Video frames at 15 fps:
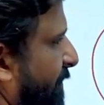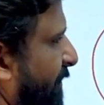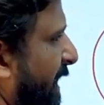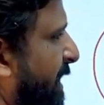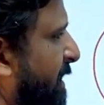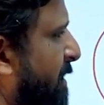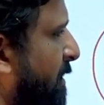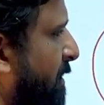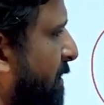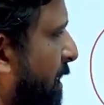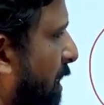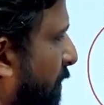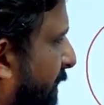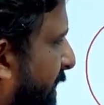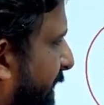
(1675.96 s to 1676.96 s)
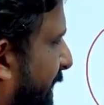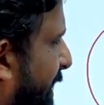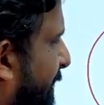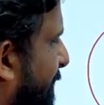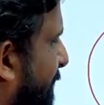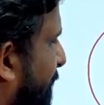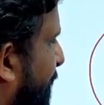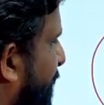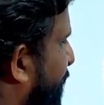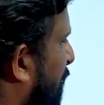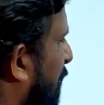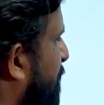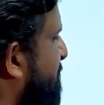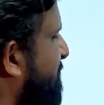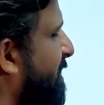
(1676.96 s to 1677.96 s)
Fine. Now, here
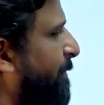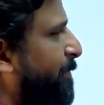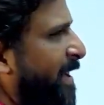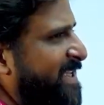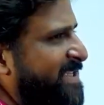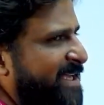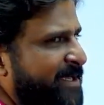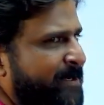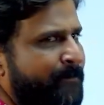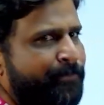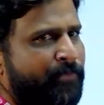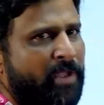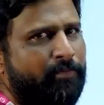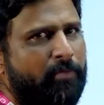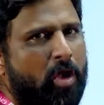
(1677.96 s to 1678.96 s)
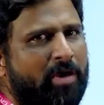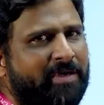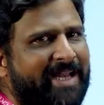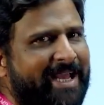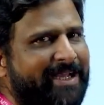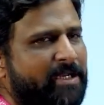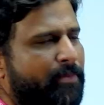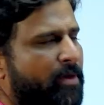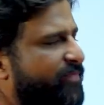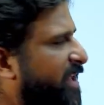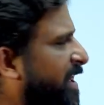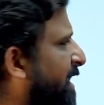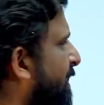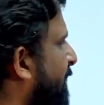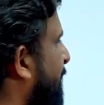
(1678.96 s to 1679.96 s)
forms the major block diagram of
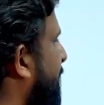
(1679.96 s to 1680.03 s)
the